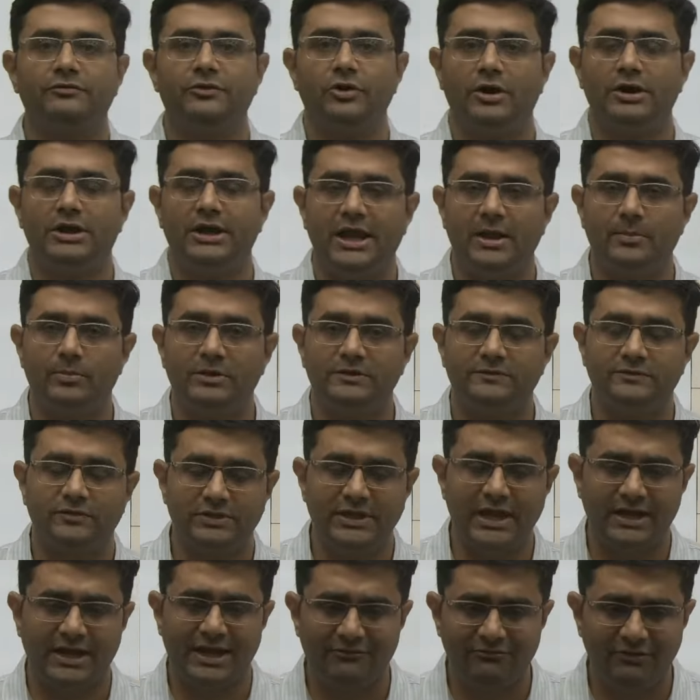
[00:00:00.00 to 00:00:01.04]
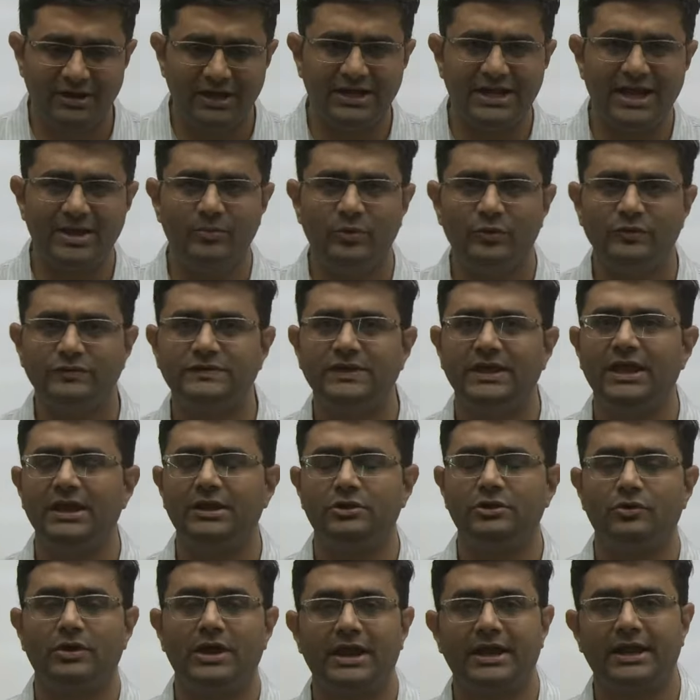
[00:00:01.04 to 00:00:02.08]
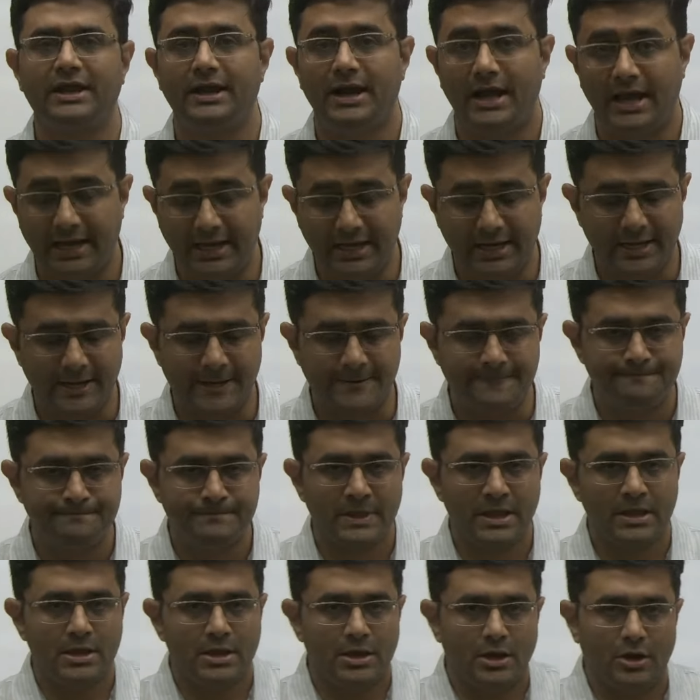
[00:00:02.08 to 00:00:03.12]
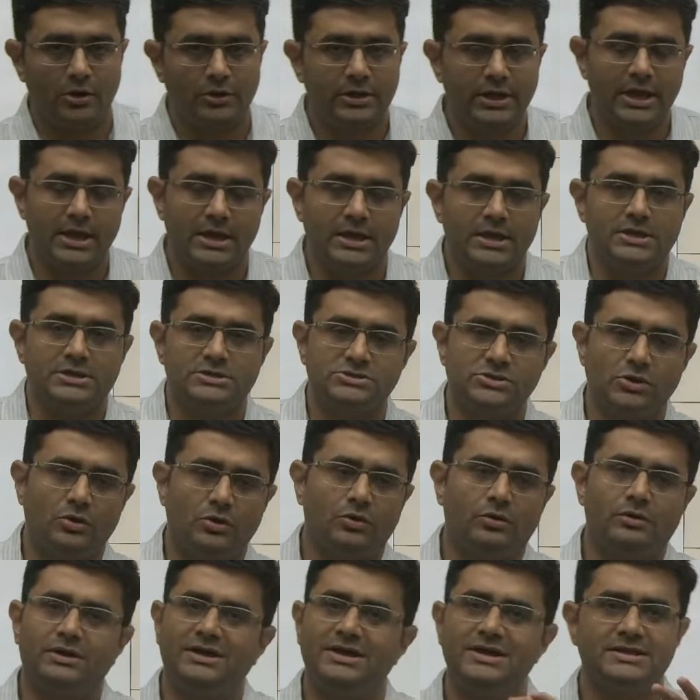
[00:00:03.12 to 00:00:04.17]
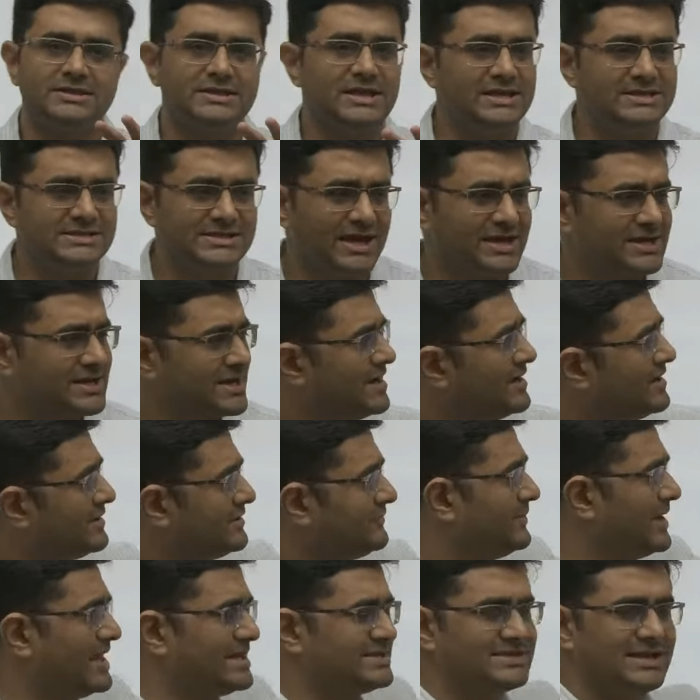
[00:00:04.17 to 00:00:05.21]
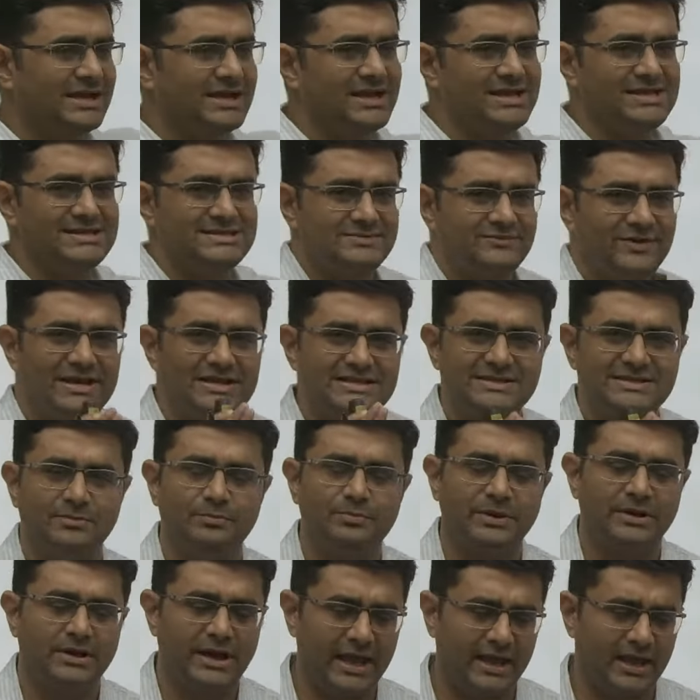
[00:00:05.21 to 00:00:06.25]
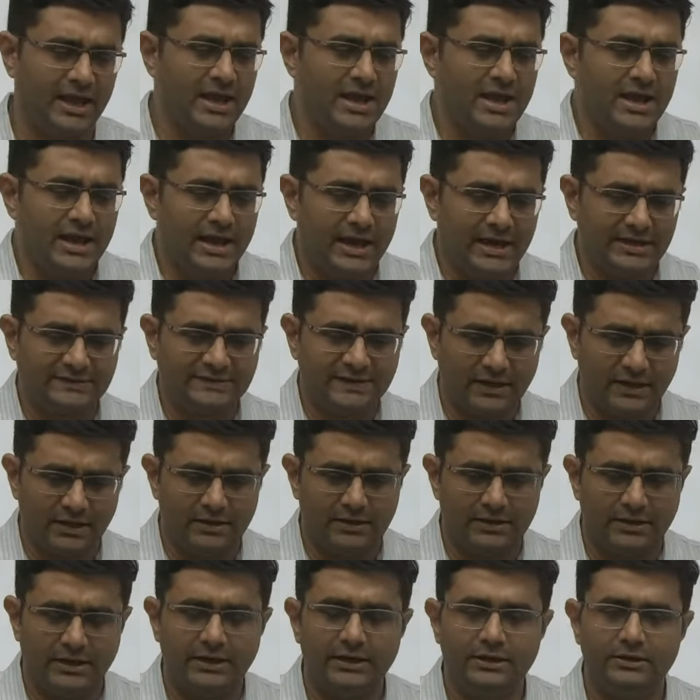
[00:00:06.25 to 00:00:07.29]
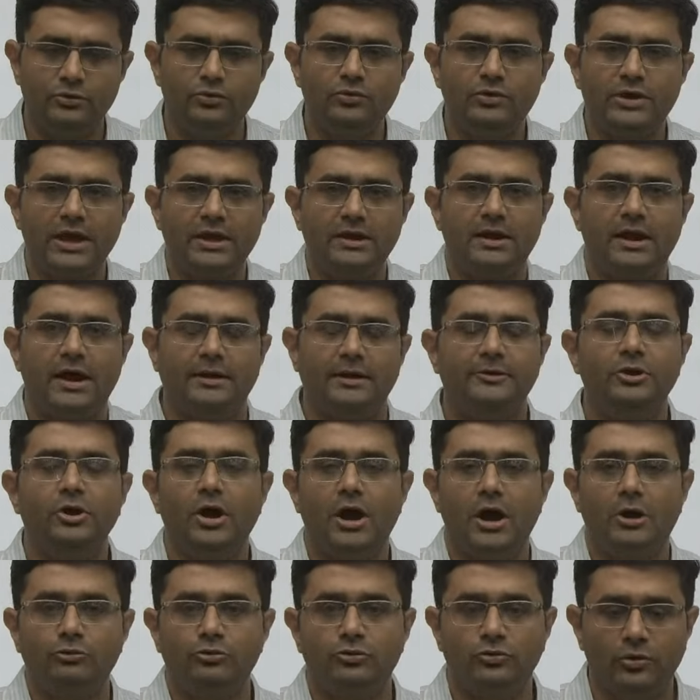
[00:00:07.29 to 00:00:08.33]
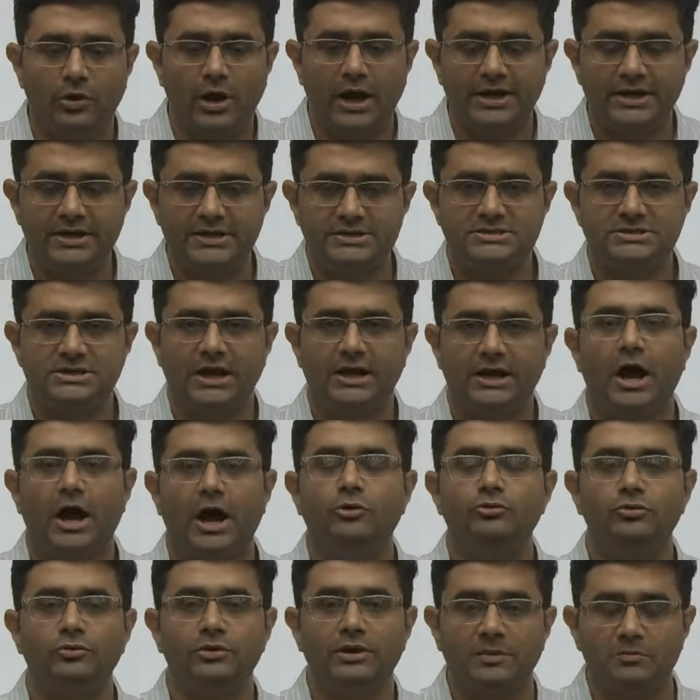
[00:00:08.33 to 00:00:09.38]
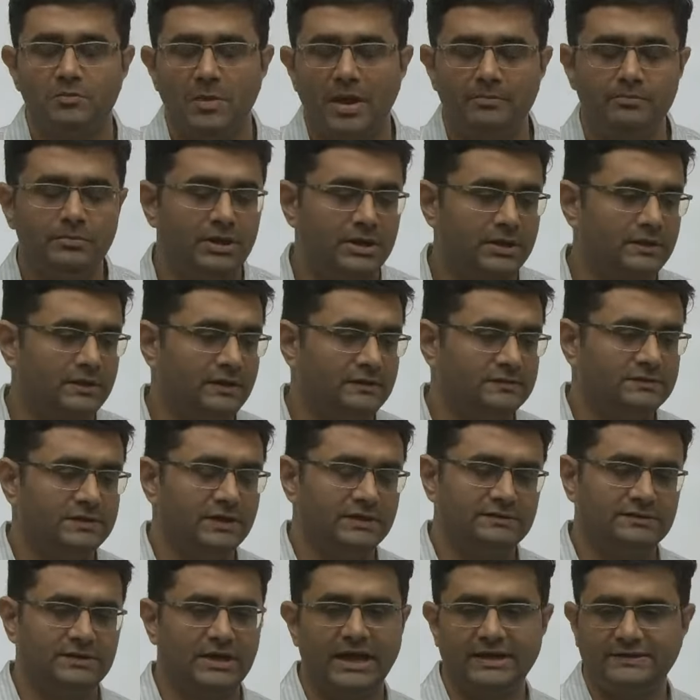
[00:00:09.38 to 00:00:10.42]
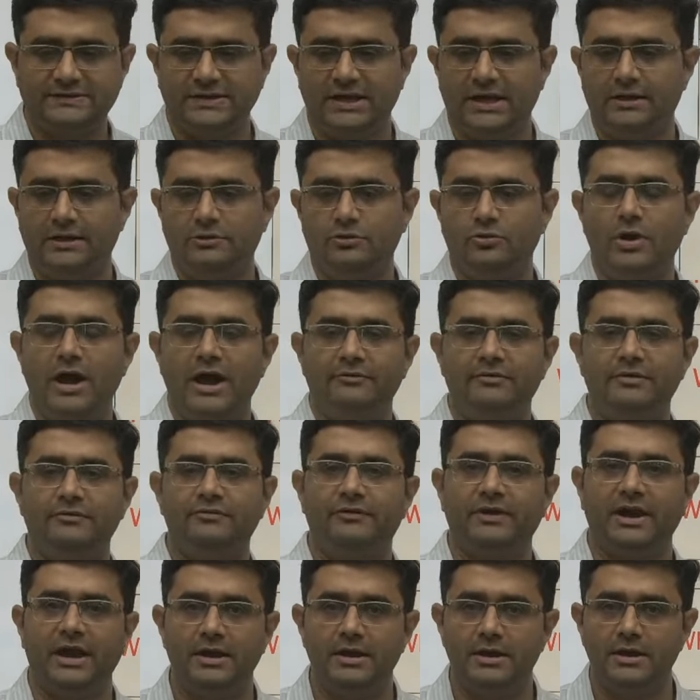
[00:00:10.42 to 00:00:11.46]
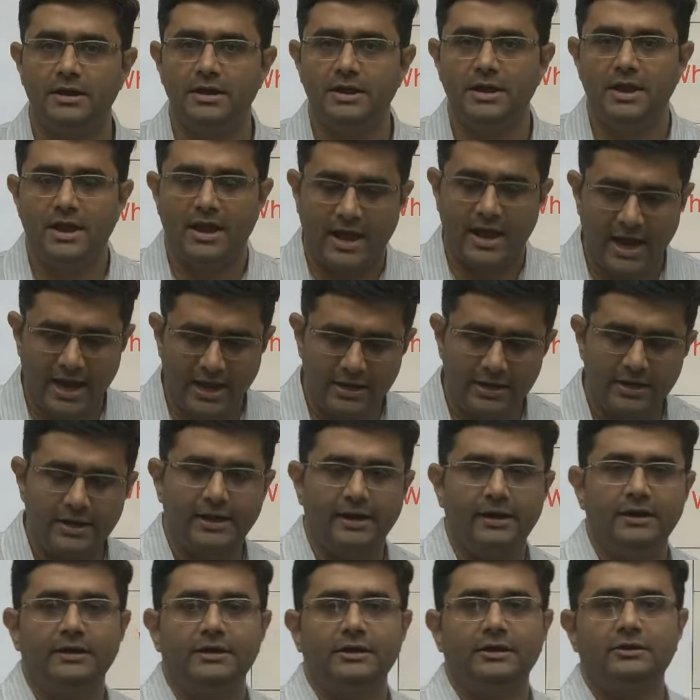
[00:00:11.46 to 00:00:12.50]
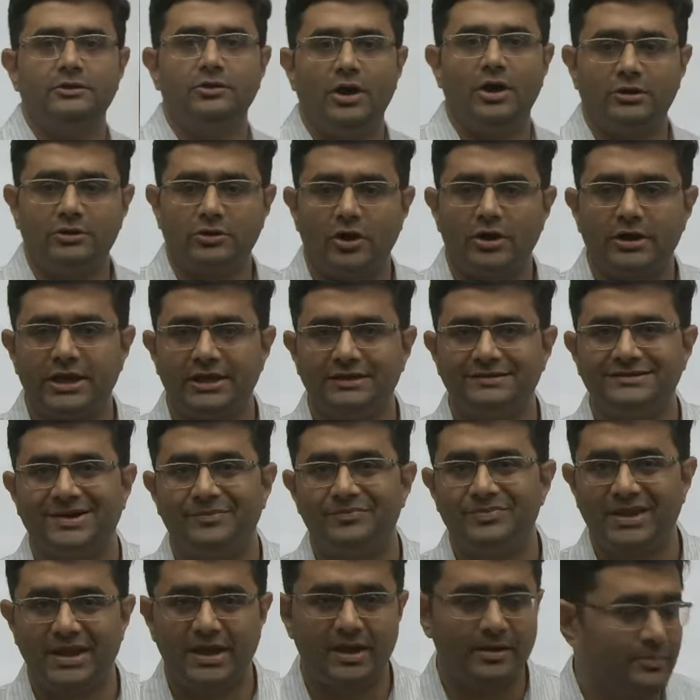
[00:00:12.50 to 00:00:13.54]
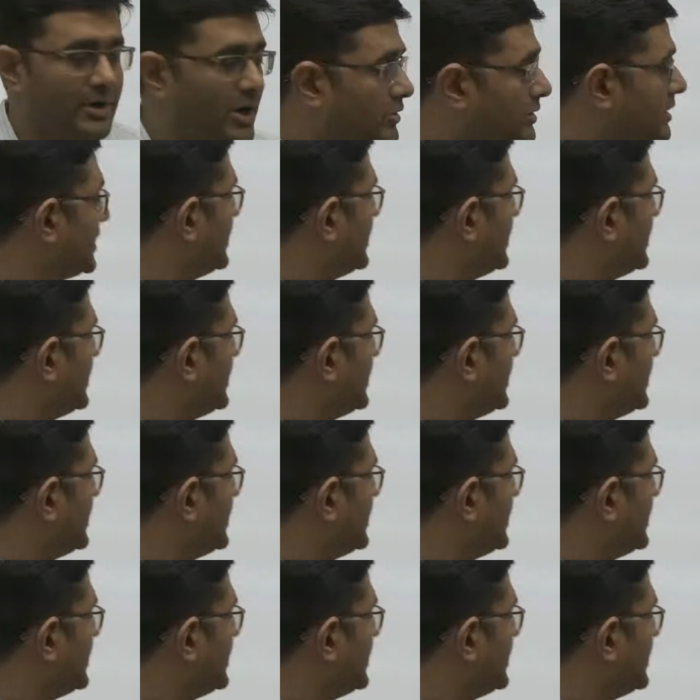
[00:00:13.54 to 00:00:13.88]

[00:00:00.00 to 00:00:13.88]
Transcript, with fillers: your table, so that every time you see it, you get an idea. Okay, so these are basically, it's very simple. Like it's a, you can, you know, how to understand, how to remember these things. Let's say you have a friend and you are talking something about,